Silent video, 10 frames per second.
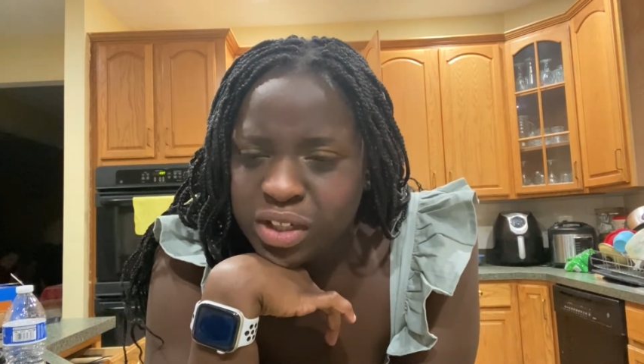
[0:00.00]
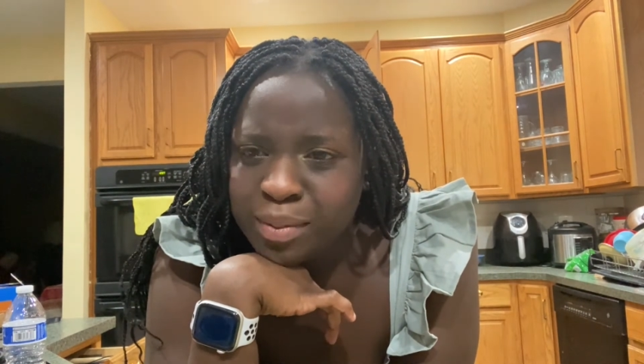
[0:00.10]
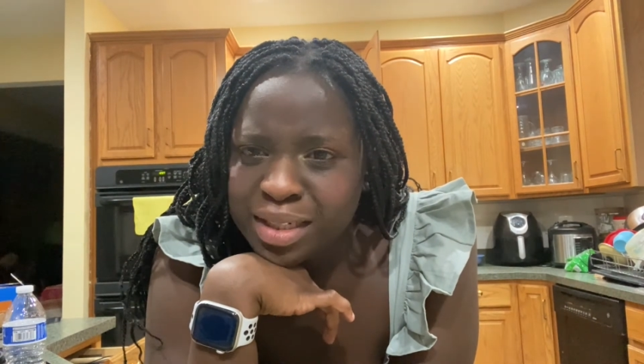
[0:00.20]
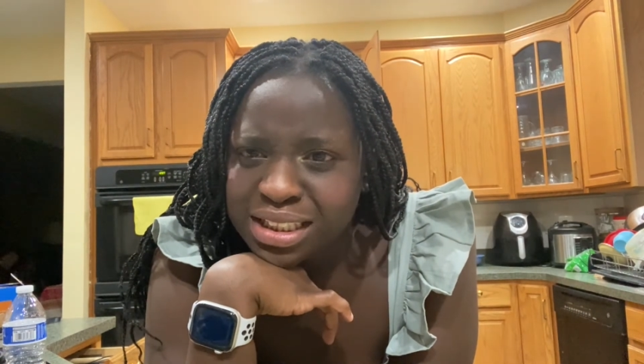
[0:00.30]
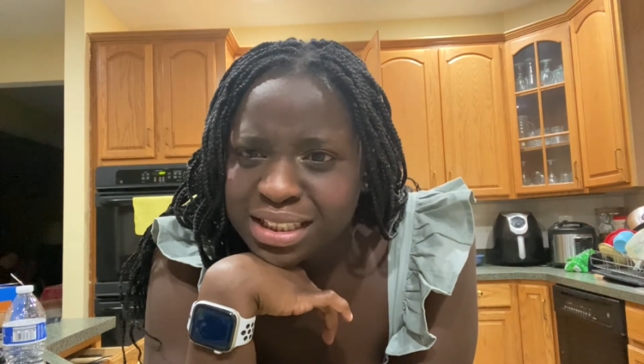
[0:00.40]
I
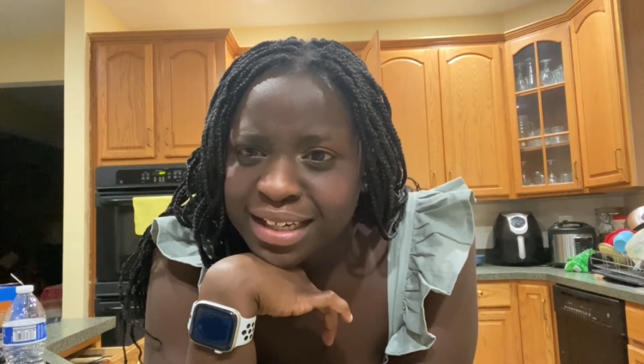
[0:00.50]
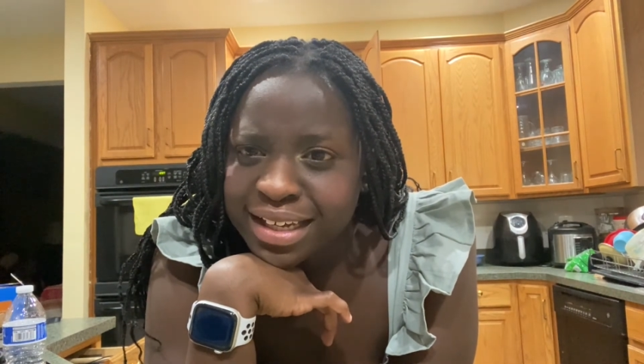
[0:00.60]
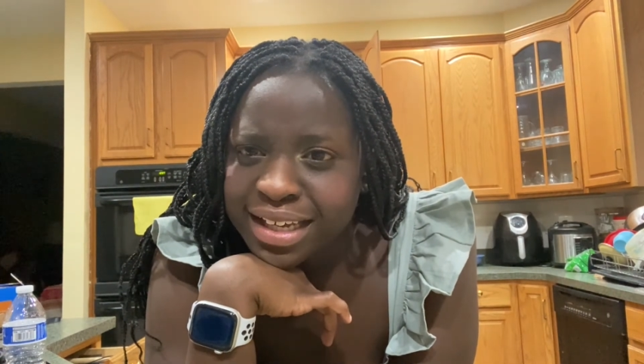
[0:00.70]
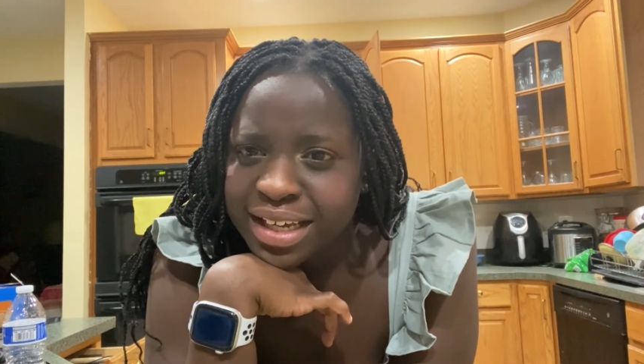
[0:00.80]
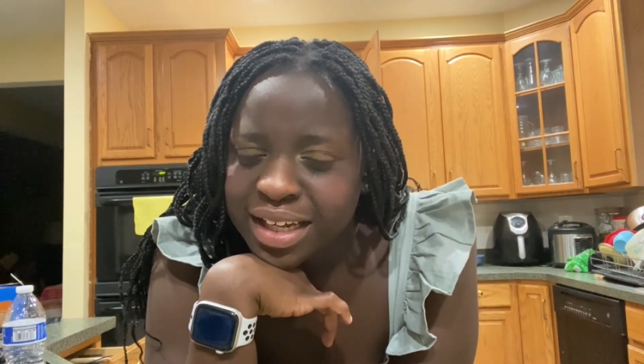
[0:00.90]
might just like
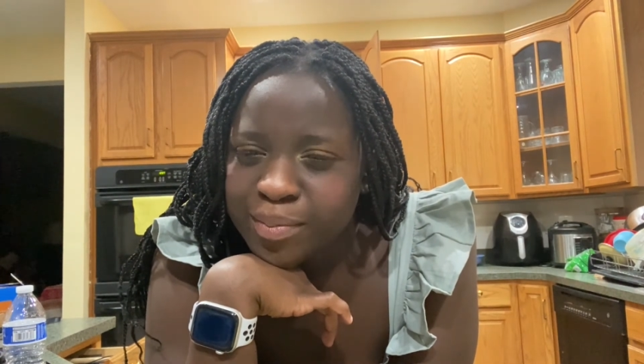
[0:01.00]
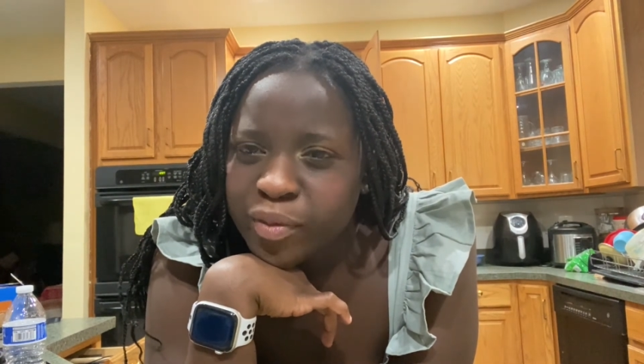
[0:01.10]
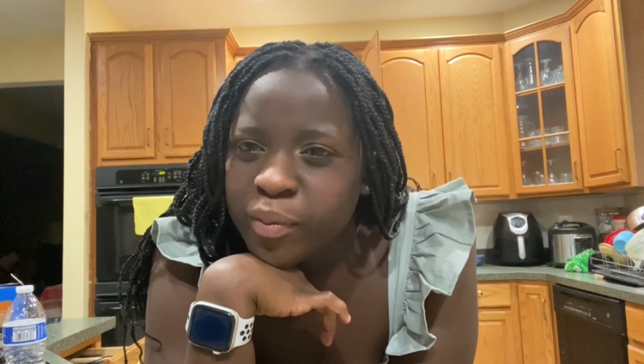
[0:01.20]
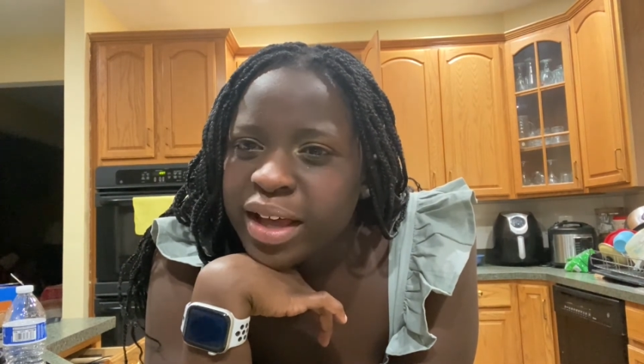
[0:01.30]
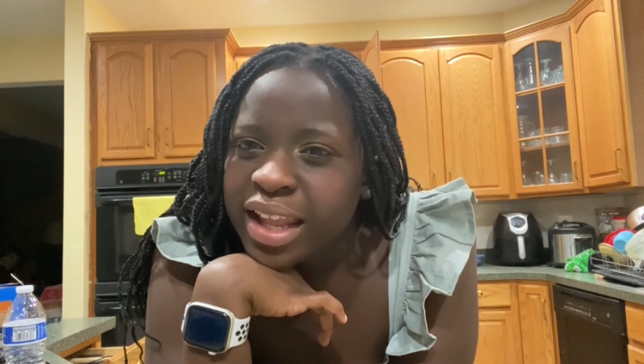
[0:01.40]
hang it up the
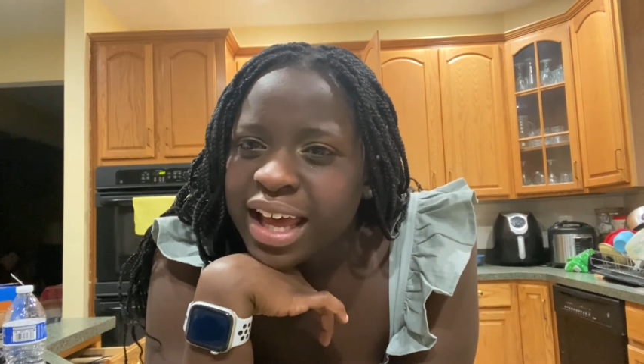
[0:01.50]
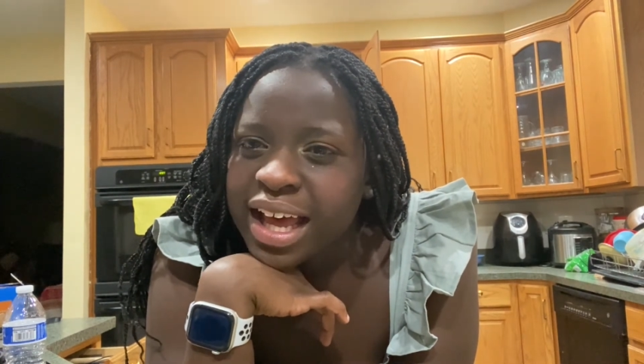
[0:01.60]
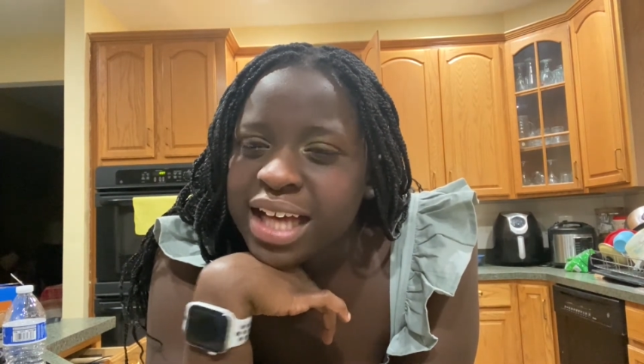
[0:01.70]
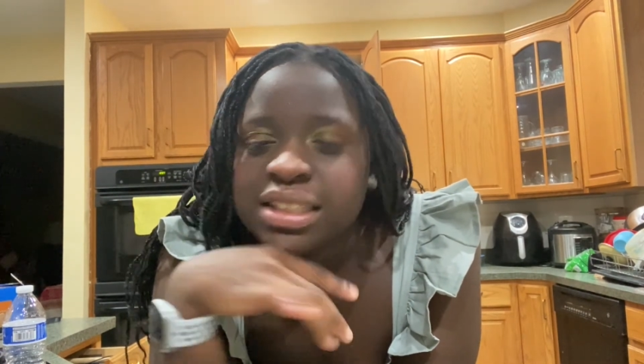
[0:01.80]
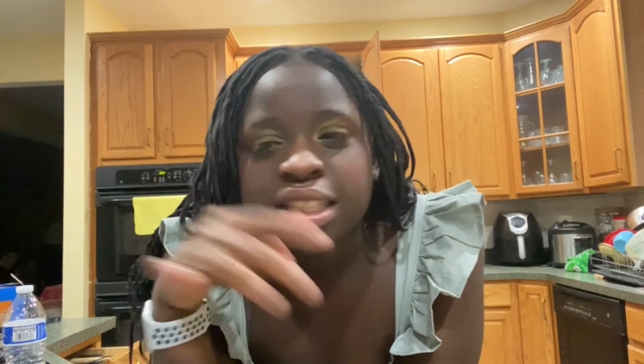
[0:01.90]
way like
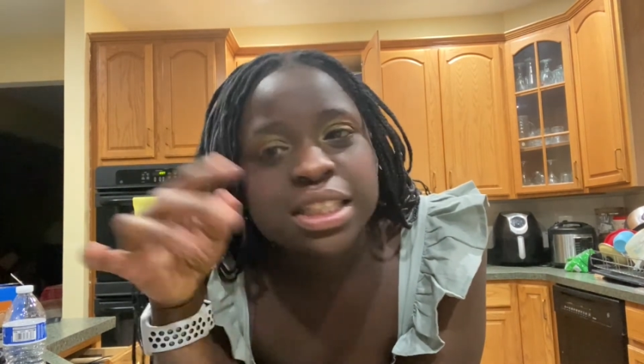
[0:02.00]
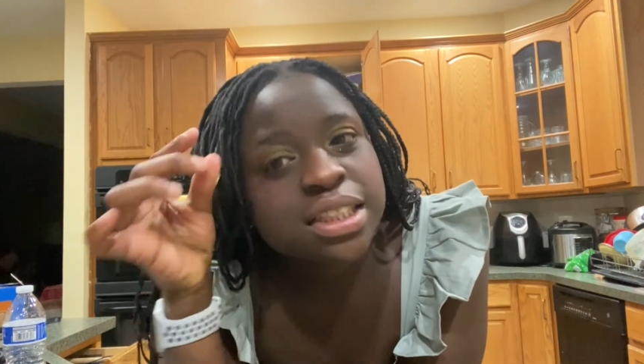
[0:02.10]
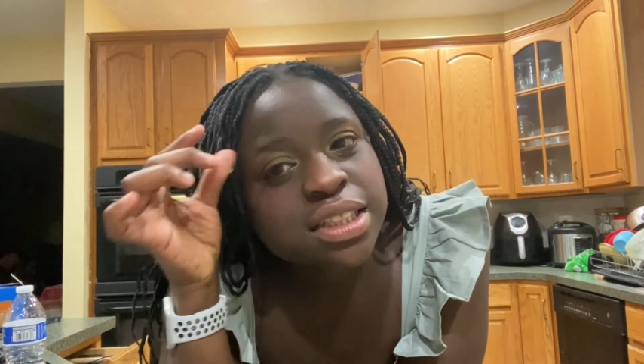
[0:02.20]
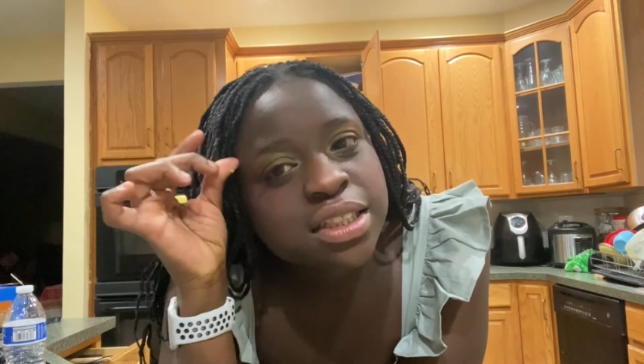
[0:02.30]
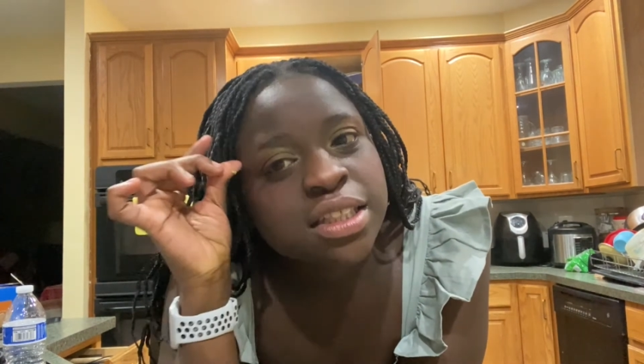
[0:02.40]
as it
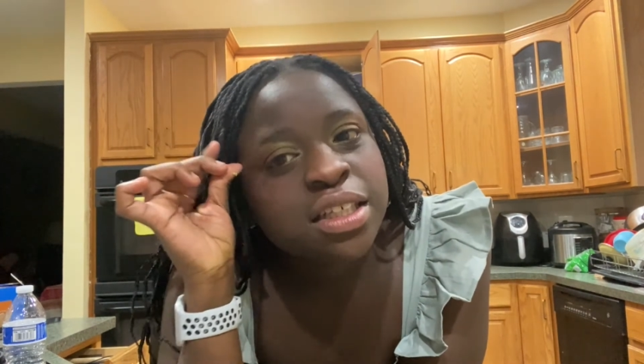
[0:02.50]
is